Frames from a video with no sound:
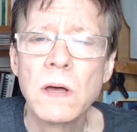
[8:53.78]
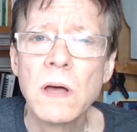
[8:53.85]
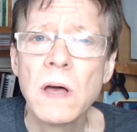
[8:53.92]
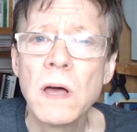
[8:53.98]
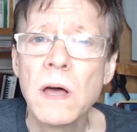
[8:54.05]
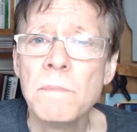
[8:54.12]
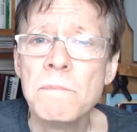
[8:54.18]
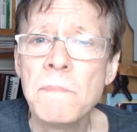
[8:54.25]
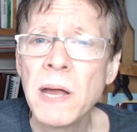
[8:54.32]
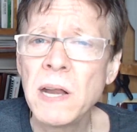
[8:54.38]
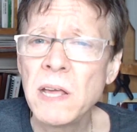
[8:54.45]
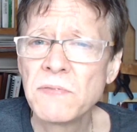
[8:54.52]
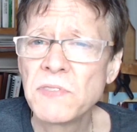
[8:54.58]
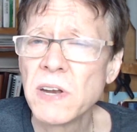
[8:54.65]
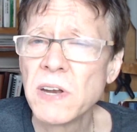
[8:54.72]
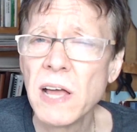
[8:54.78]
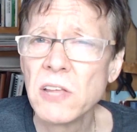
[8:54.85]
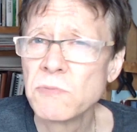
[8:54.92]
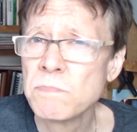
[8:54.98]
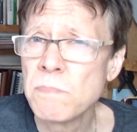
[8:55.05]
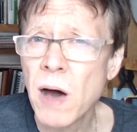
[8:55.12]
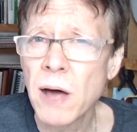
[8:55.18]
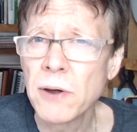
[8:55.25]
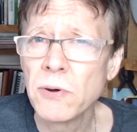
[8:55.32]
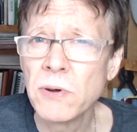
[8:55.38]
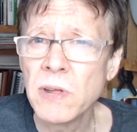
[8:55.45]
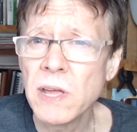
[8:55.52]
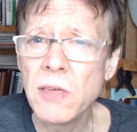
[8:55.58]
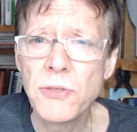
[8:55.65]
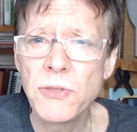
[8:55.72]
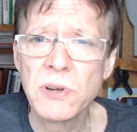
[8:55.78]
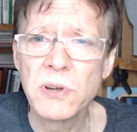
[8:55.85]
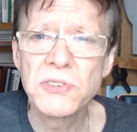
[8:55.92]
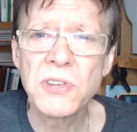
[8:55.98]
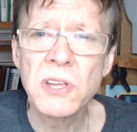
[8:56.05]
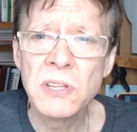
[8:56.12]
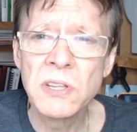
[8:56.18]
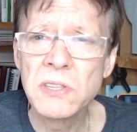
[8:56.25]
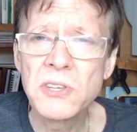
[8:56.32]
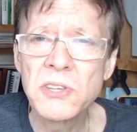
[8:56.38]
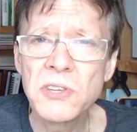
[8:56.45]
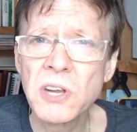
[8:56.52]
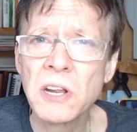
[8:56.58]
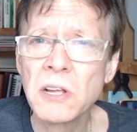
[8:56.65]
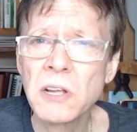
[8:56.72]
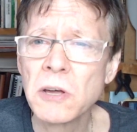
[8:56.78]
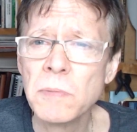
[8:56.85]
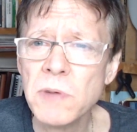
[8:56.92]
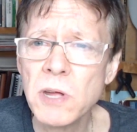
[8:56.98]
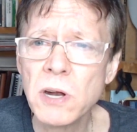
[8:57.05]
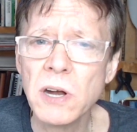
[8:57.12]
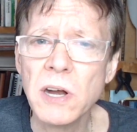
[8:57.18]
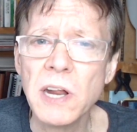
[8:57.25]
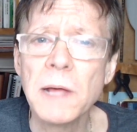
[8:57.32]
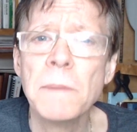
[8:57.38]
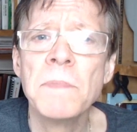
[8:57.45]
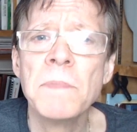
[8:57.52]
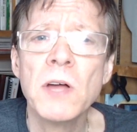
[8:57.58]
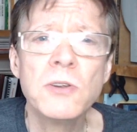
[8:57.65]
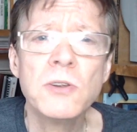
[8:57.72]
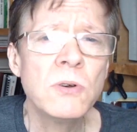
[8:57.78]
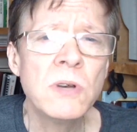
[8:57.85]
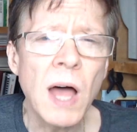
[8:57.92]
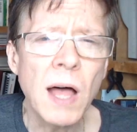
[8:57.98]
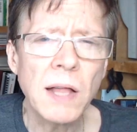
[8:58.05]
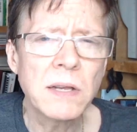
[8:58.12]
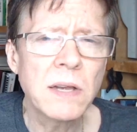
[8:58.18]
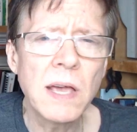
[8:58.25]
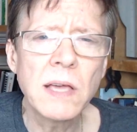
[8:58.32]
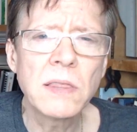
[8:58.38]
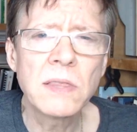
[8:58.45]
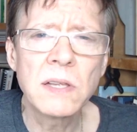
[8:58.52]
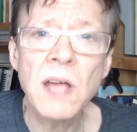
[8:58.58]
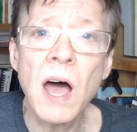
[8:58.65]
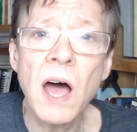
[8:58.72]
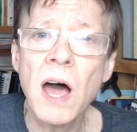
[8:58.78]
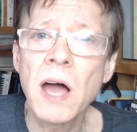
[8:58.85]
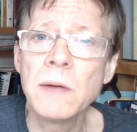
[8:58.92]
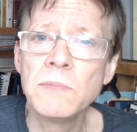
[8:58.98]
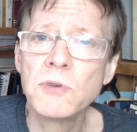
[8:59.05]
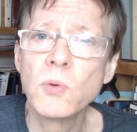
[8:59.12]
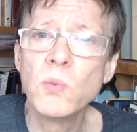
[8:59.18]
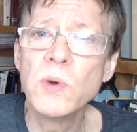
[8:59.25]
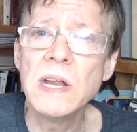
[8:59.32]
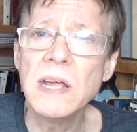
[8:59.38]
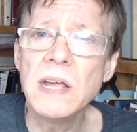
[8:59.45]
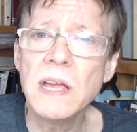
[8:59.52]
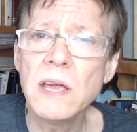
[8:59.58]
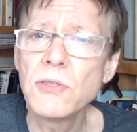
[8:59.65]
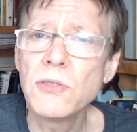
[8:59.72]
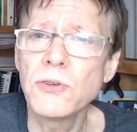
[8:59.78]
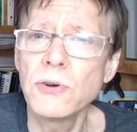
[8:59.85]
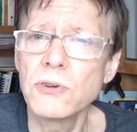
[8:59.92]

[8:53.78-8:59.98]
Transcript: Many of today's modern etherists in the dissident community do not take the time to read ether's